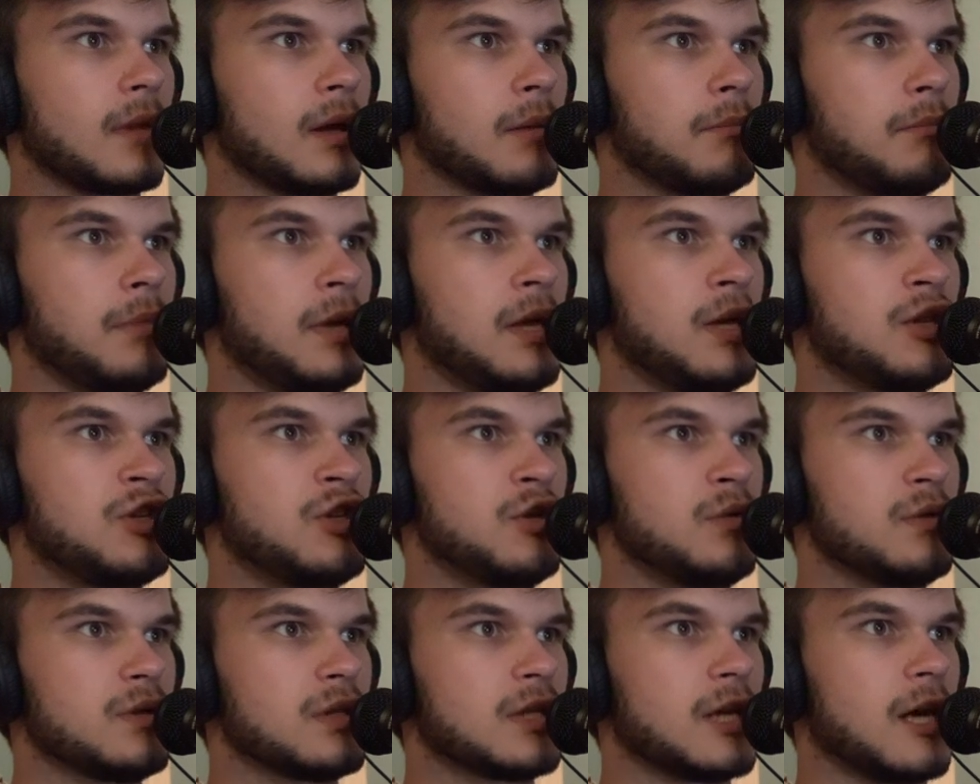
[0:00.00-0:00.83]

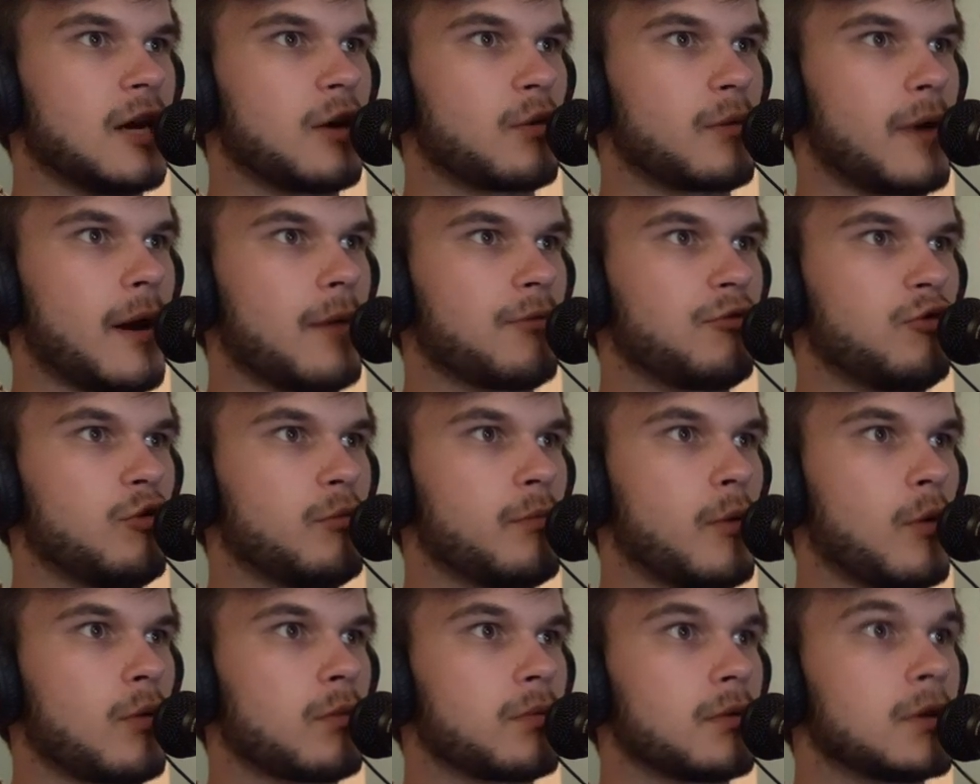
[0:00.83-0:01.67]
Pikachu is not a Route 2
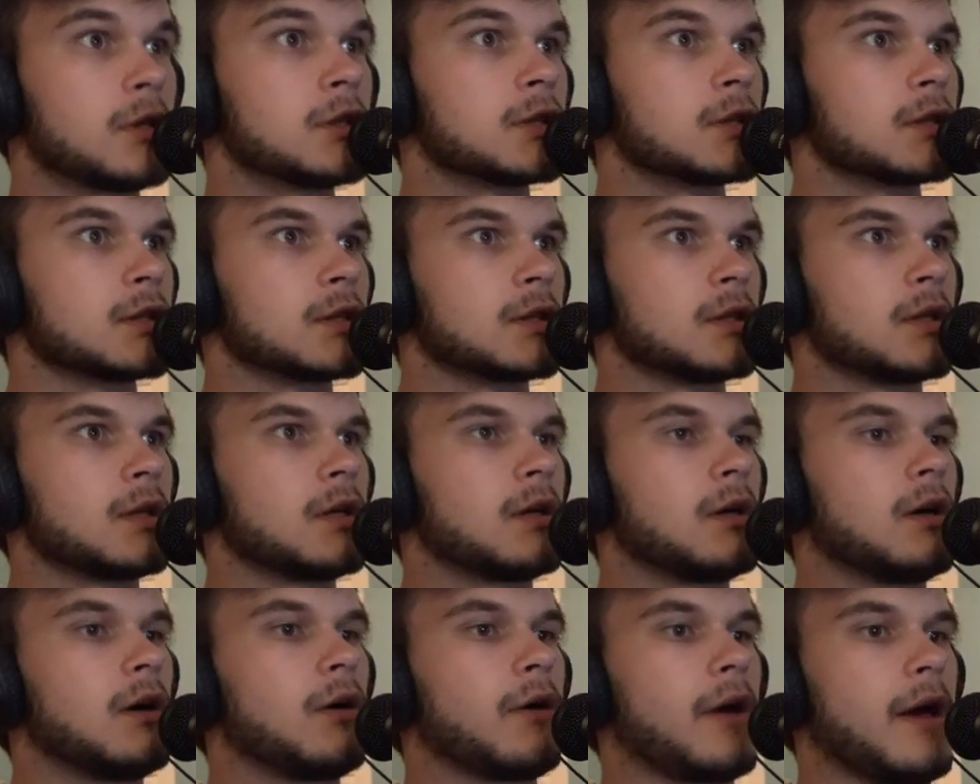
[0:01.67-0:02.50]
Pokemon.
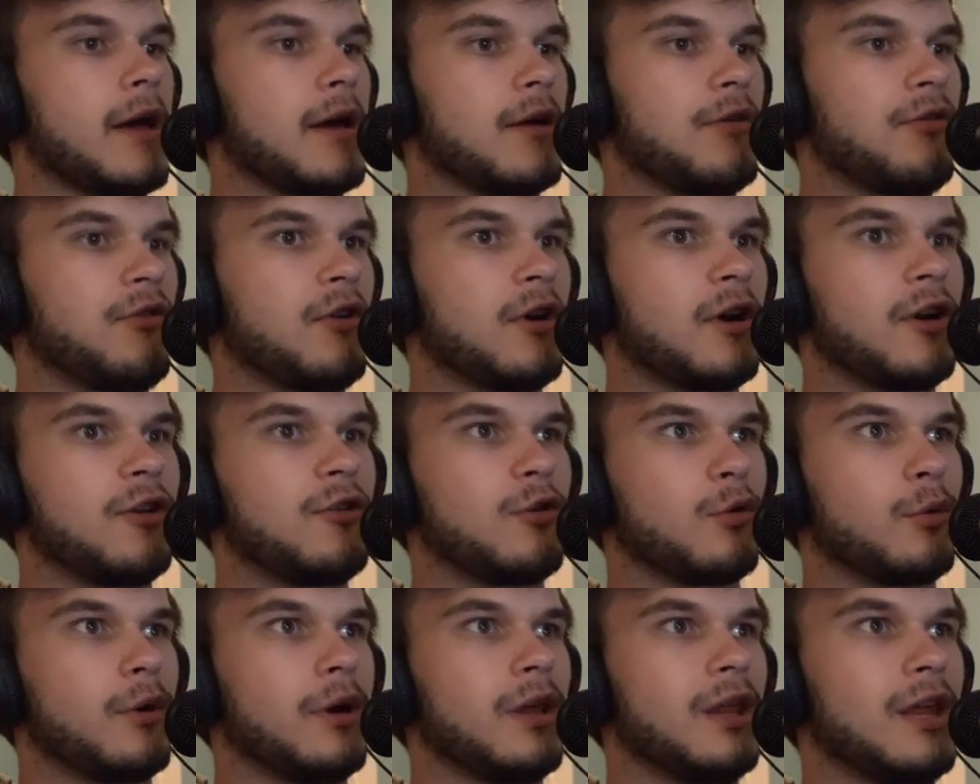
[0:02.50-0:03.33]
Okay, it started to
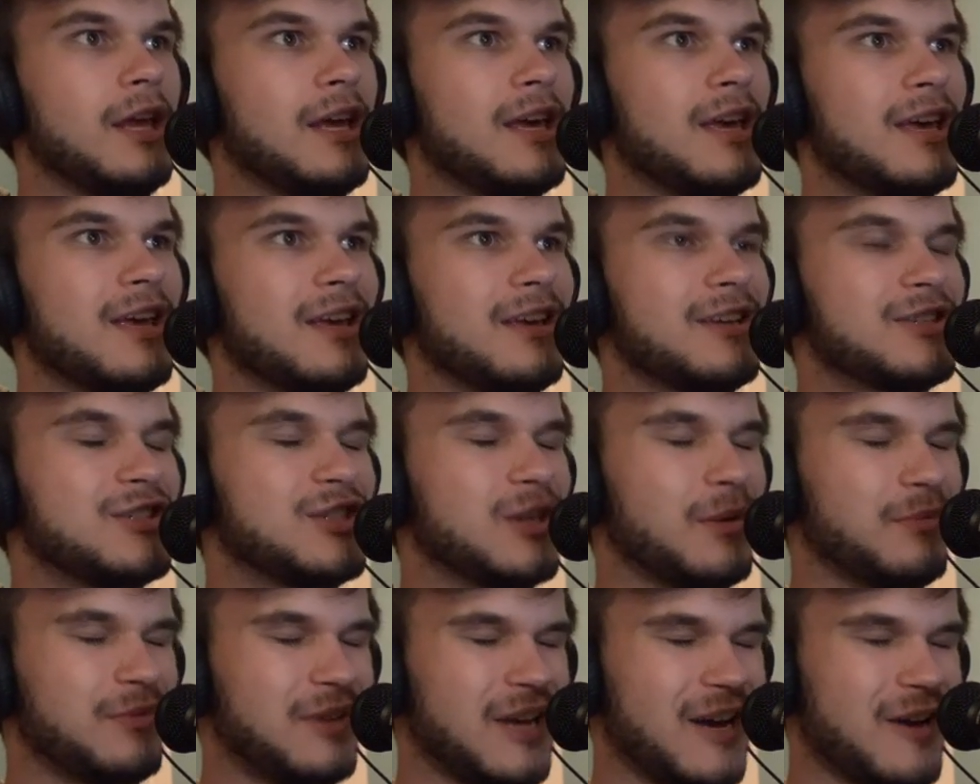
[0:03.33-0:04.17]
really
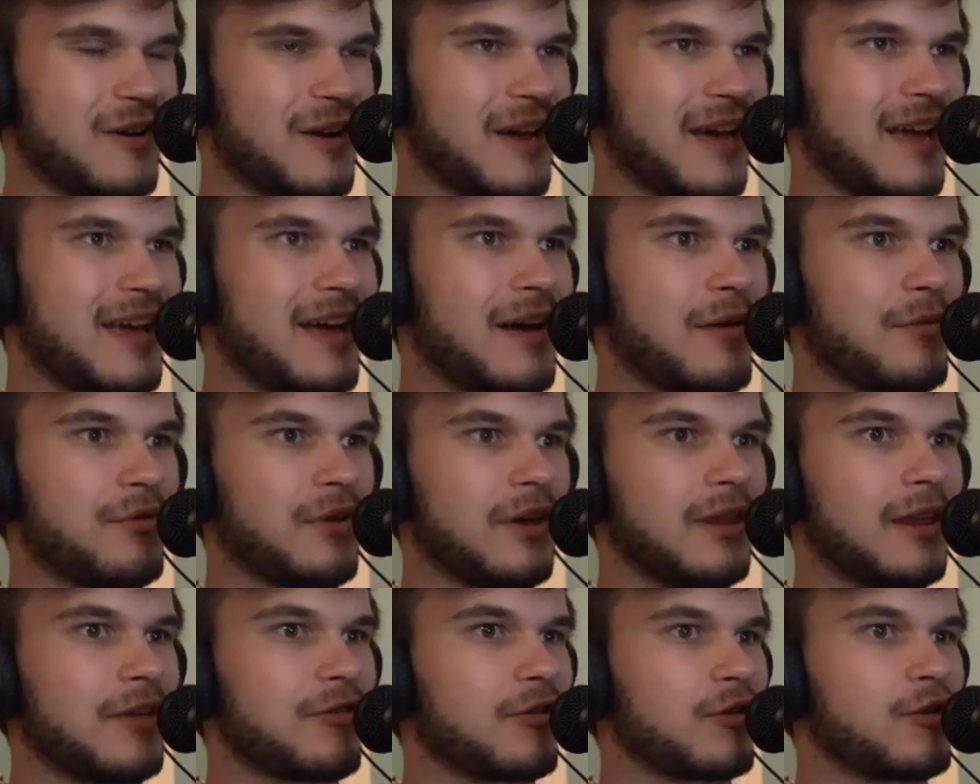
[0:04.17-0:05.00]
jump down. I was like,
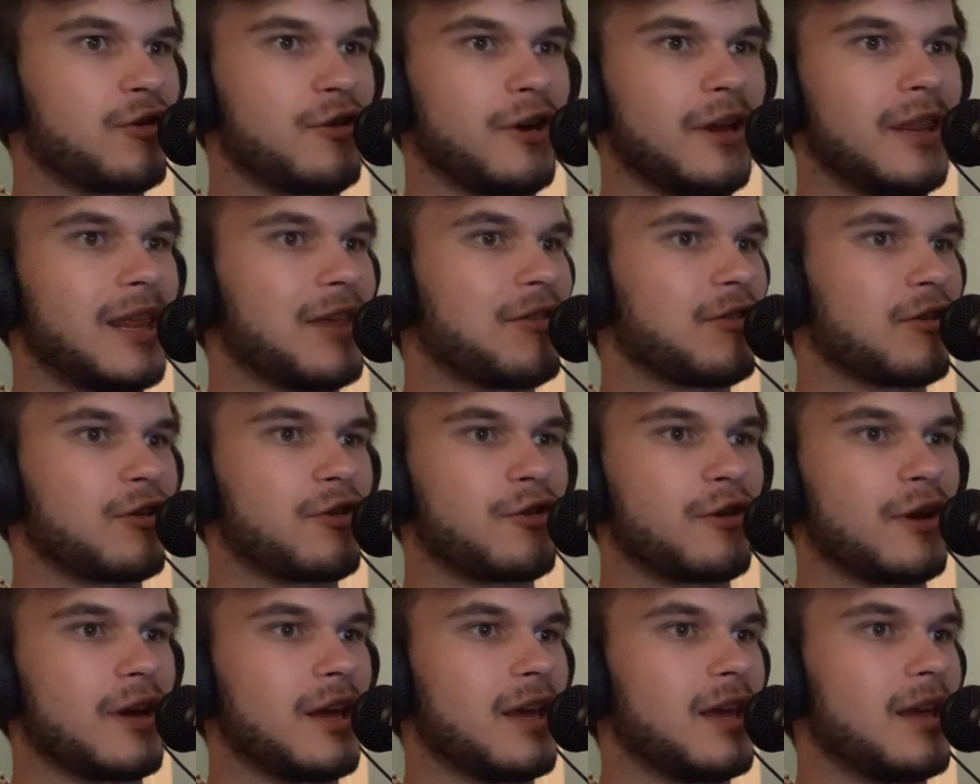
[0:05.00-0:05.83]
that's a crit, that's a
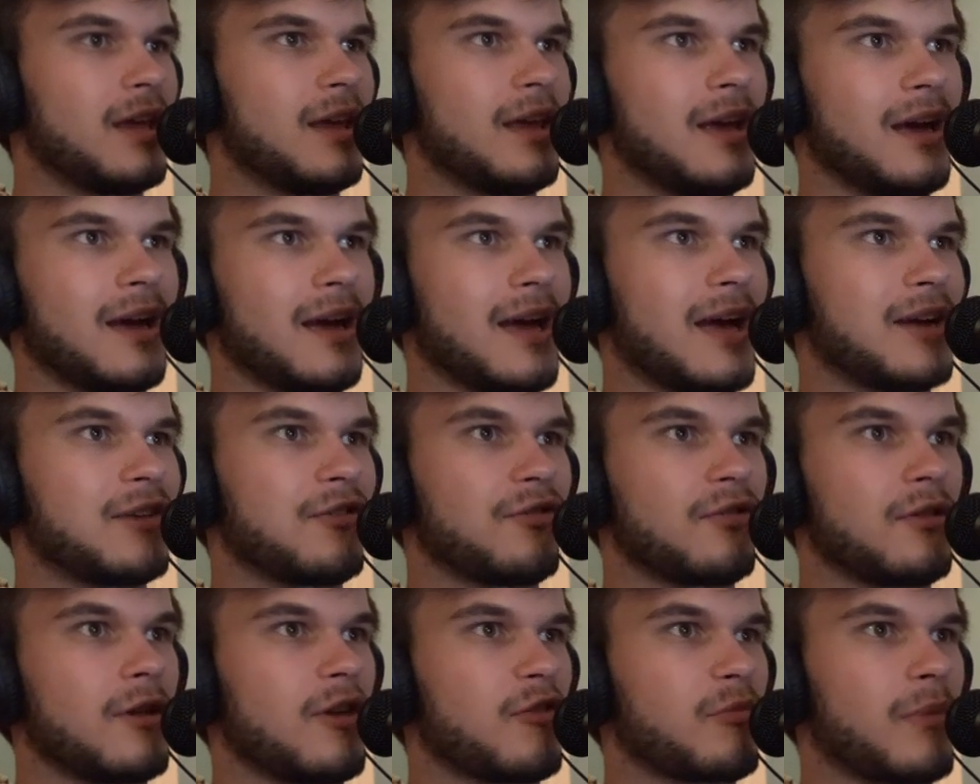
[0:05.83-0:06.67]
crit. I
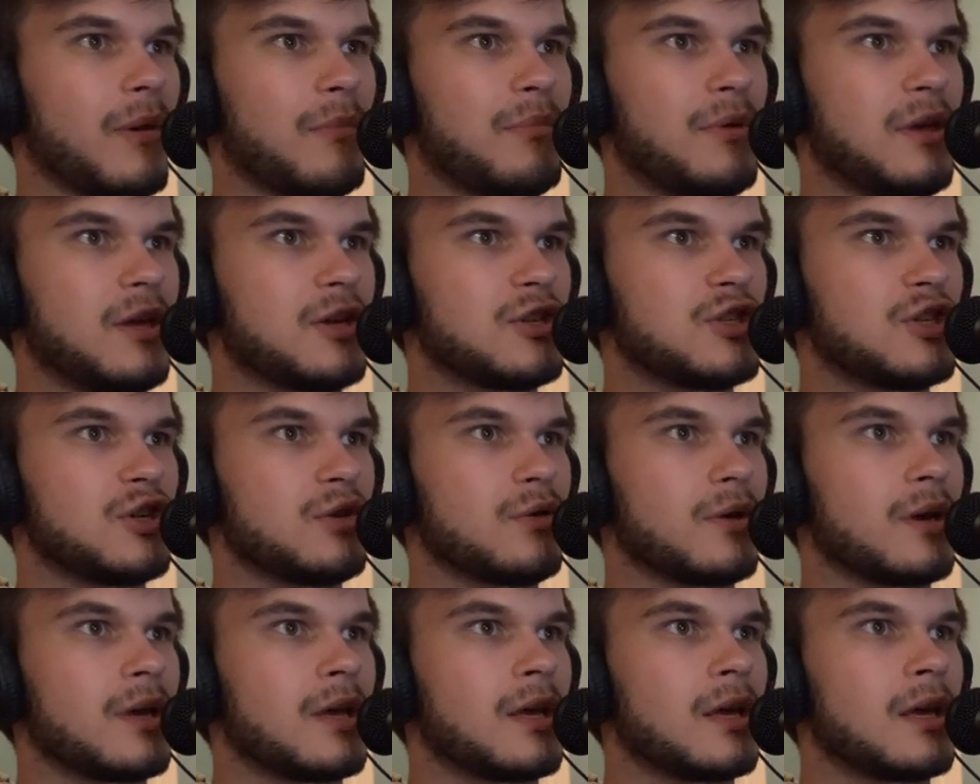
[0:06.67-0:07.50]
just lost my Pikachu
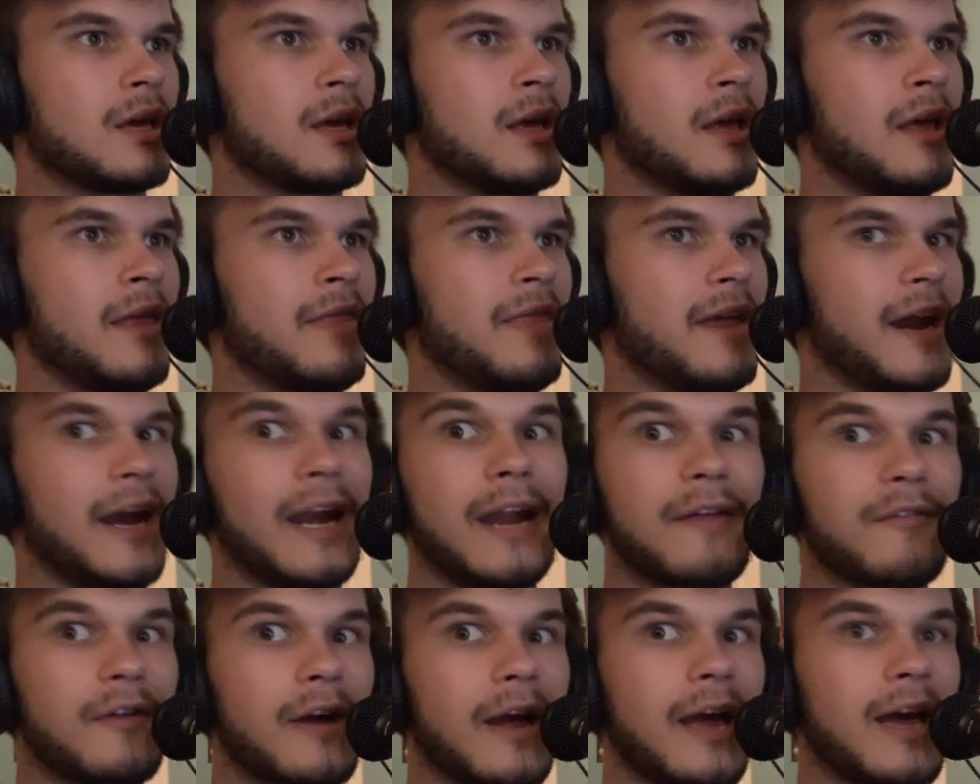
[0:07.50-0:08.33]
that I
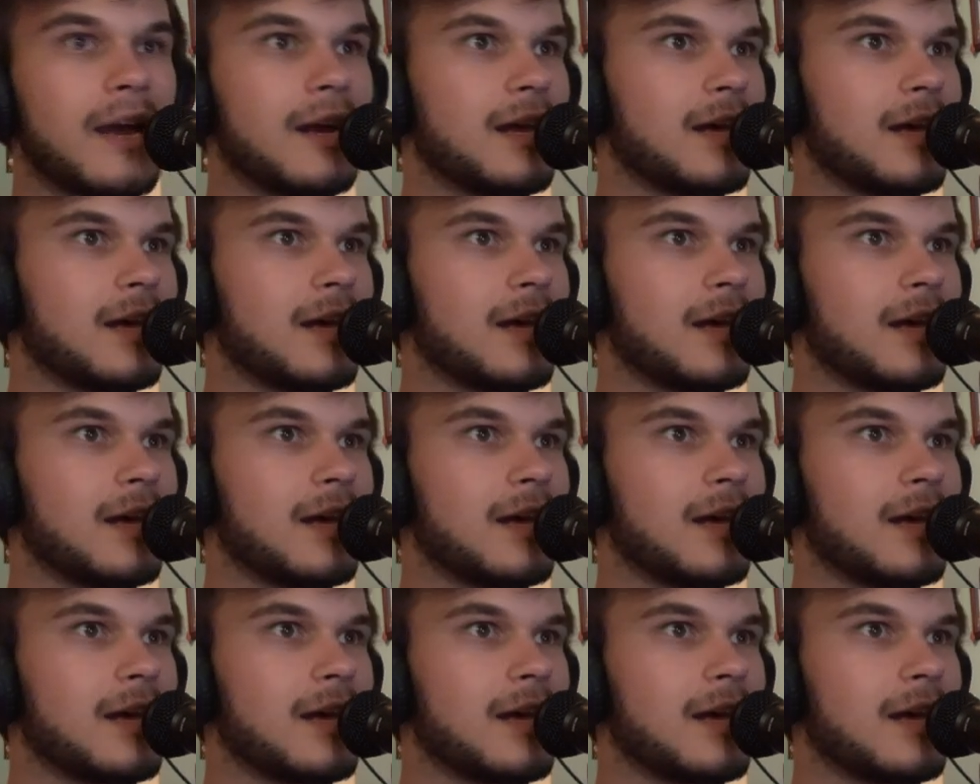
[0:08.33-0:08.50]
never had.